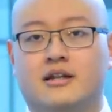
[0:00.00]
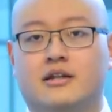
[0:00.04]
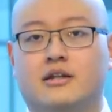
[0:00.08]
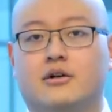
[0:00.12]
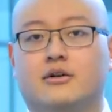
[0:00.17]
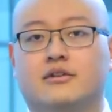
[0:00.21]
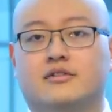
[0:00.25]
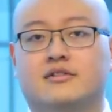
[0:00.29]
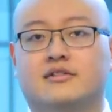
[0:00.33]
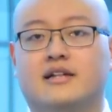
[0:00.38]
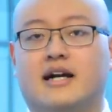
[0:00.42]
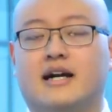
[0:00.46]

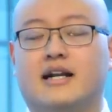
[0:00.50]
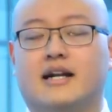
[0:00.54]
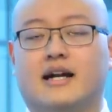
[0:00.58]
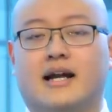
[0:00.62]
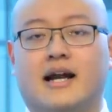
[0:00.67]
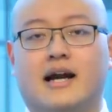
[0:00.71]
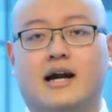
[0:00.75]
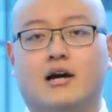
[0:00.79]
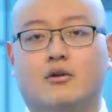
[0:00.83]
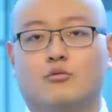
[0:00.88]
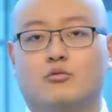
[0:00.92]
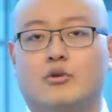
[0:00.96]
they'll assign
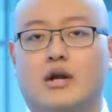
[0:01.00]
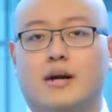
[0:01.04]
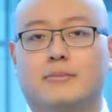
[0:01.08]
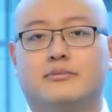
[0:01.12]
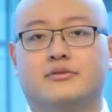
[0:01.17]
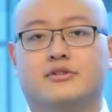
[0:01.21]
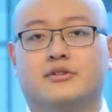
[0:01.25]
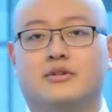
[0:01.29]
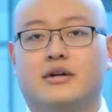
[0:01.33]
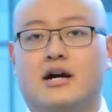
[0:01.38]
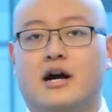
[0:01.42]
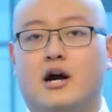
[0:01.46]
account
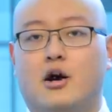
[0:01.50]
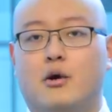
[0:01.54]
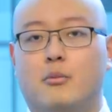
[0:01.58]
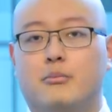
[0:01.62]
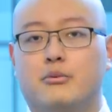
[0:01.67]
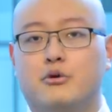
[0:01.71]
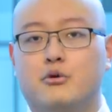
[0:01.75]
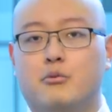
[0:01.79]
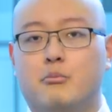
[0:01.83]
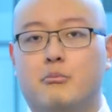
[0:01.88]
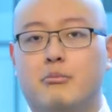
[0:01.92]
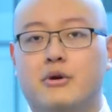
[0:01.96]
reps to
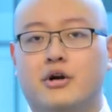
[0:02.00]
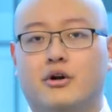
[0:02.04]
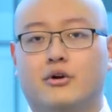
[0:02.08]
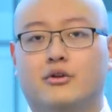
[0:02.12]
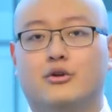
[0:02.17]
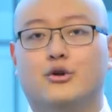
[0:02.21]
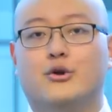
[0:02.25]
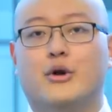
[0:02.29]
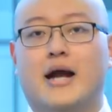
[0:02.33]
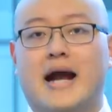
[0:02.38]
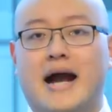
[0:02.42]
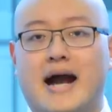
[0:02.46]
help you
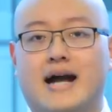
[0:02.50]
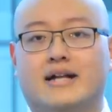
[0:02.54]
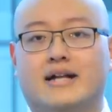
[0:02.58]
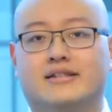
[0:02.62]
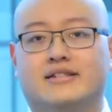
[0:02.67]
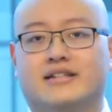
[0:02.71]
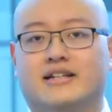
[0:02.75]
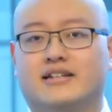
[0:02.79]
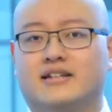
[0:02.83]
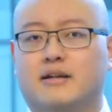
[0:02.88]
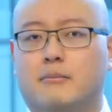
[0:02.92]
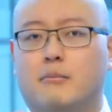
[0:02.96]
build your ads
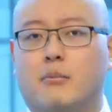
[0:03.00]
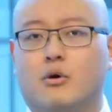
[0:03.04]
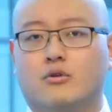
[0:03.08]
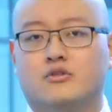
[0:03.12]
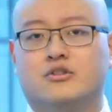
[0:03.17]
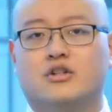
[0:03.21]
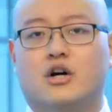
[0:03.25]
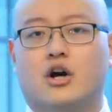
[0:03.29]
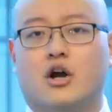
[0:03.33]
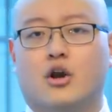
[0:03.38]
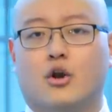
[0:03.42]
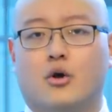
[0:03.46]
and get the most
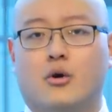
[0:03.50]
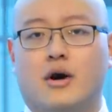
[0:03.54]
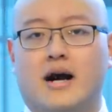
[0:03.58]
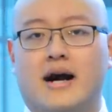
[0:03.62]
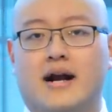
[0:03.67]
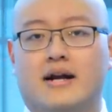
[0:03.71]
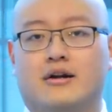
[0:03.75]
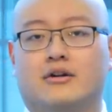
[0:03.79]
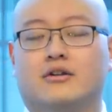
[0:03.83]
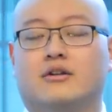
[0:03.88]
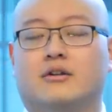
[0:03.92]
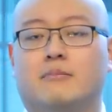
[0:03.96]
R O
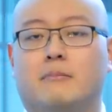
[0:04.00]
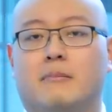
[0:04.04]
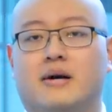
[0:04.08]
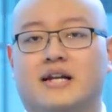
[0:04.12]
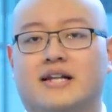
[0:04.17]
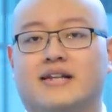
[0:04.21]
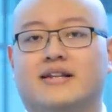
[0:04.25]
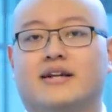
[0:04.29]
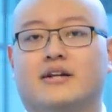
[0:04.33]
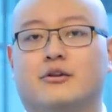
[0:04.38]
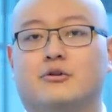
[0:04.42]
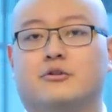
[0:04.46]
I on the
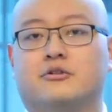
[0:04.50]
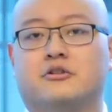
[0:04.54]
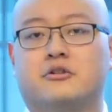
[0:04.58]
money that you're